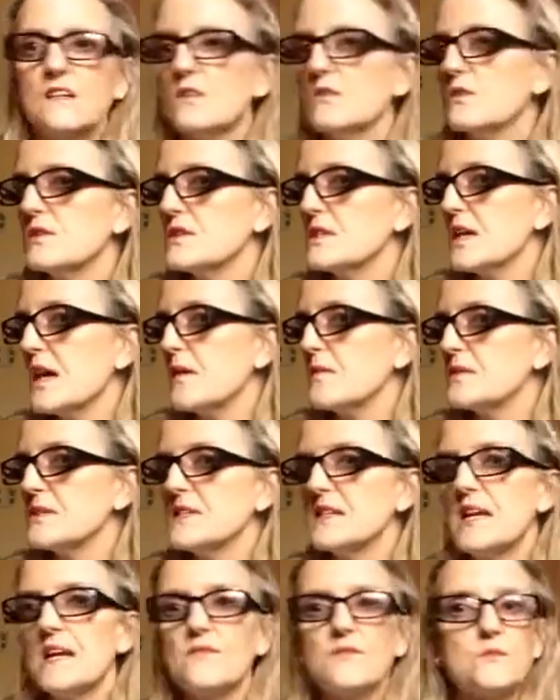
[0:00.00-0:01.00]
Whereas I was
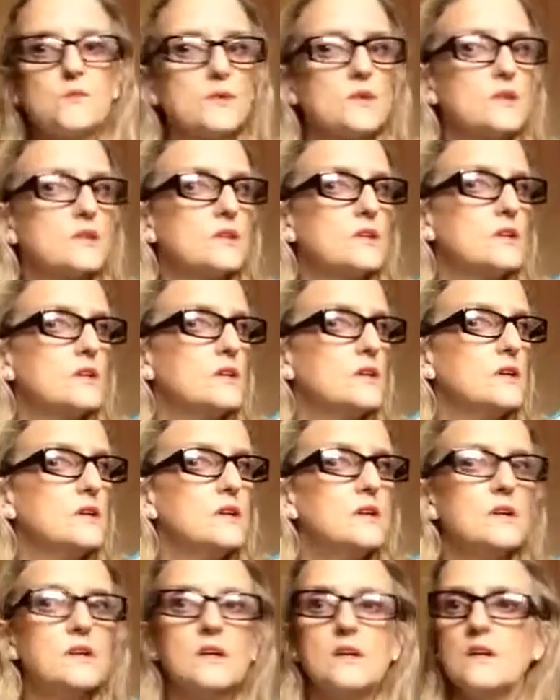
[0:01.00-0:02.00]
left with
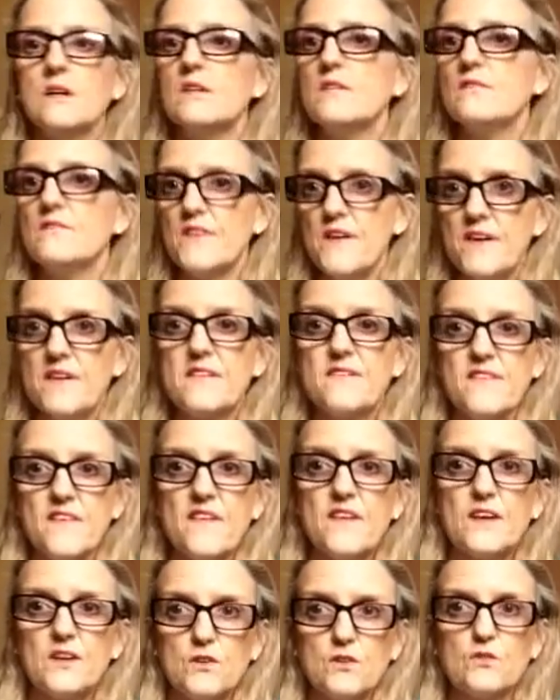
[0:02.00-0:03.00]

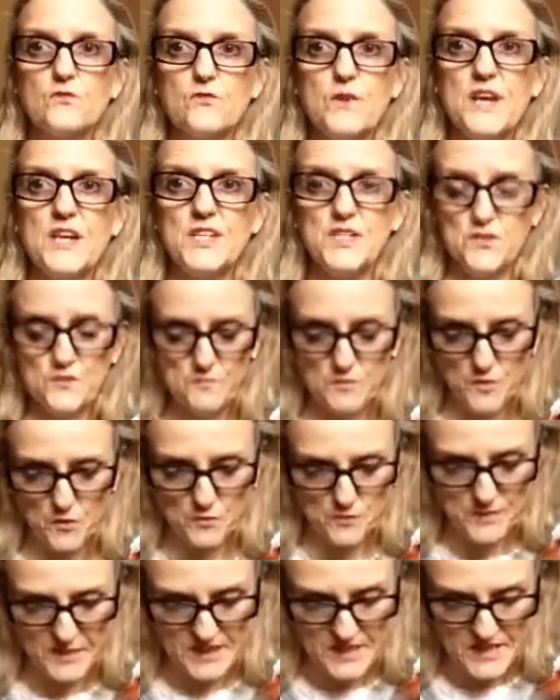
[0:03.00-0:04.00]
very good range of
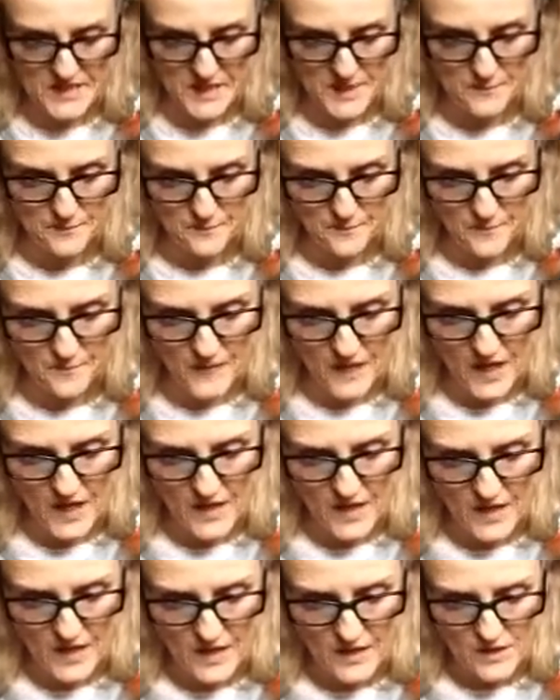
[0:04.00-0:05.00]
movement.
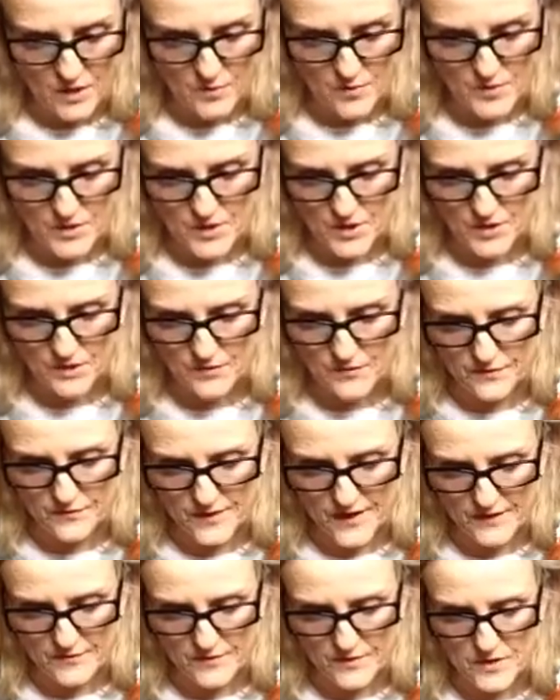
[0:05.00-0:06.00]
Number 2,
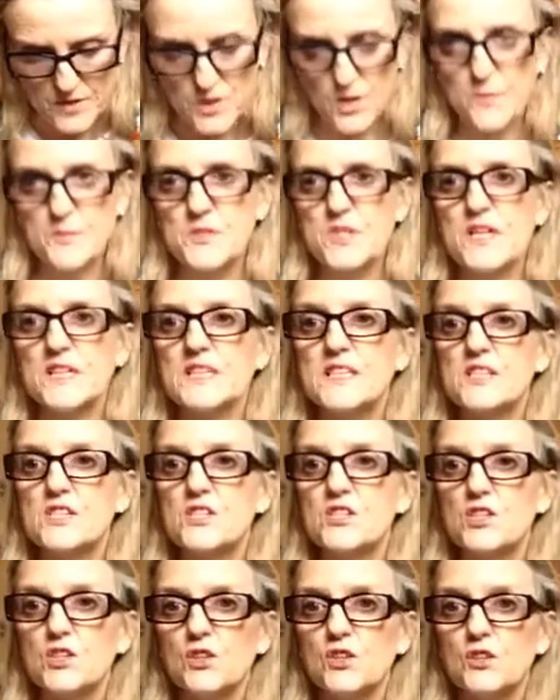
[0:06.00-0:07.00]
favourite subject in
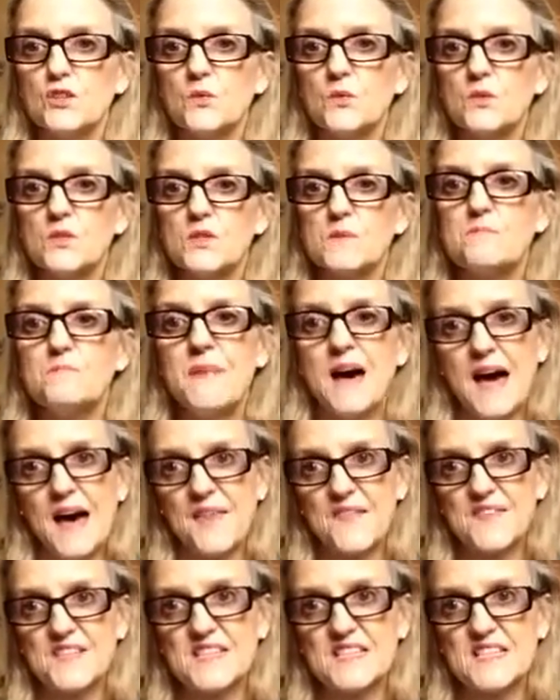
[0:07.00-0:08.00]
school was
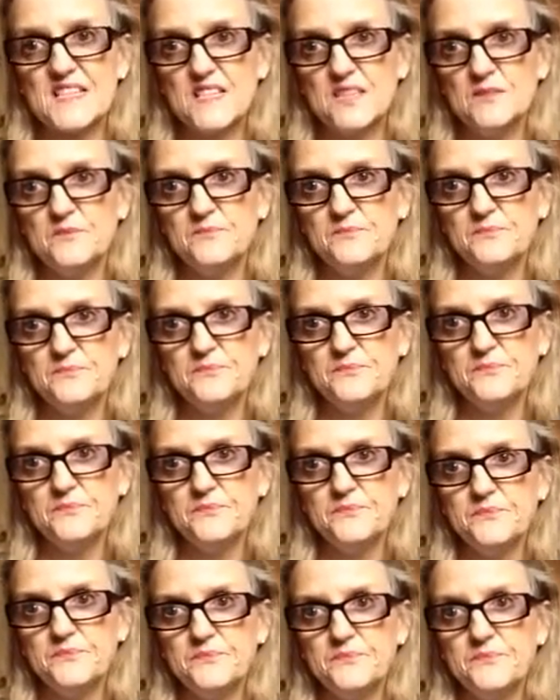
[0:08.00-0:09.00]
maths.
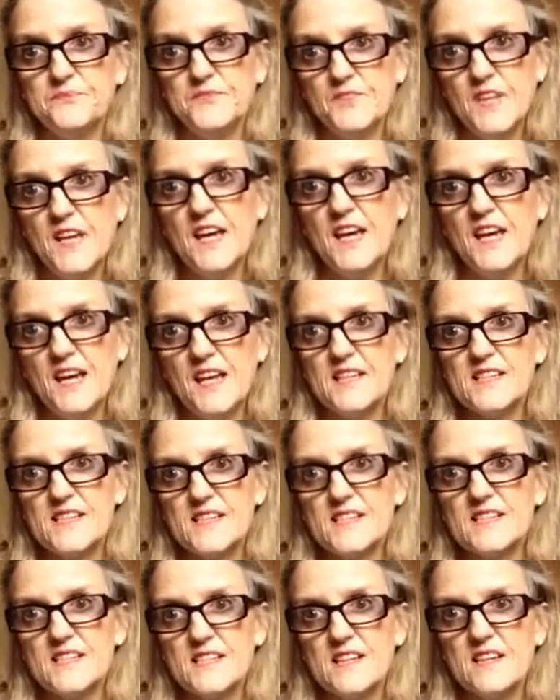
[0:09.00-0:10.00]

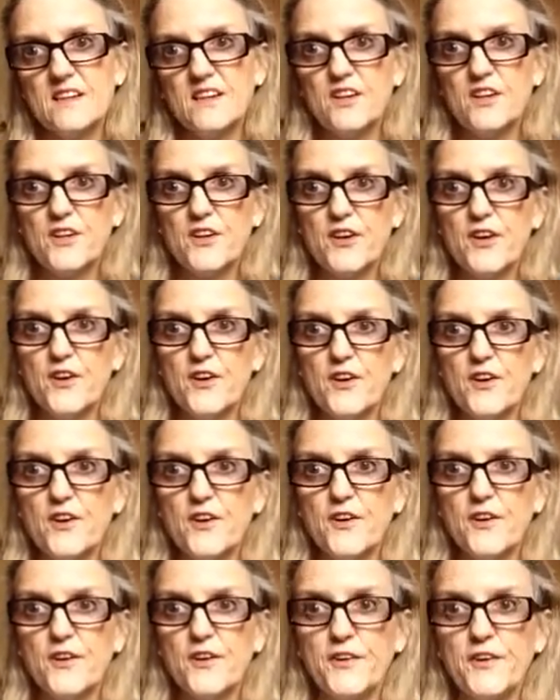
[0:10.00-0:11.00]
Yes.
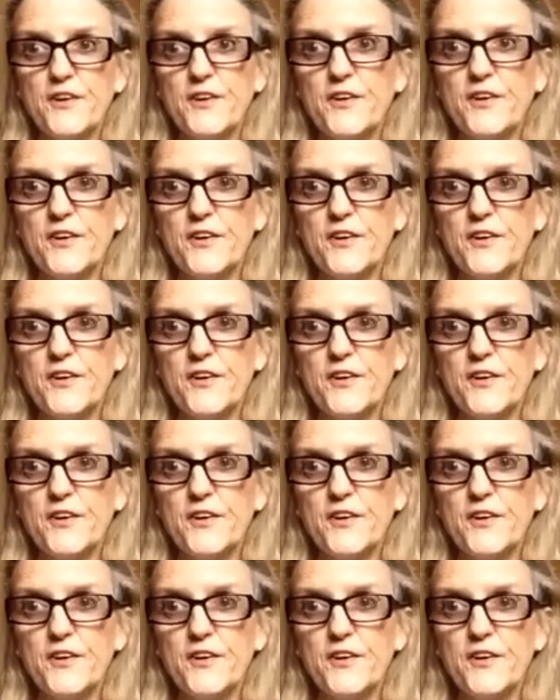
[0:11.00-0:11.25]
Nerd.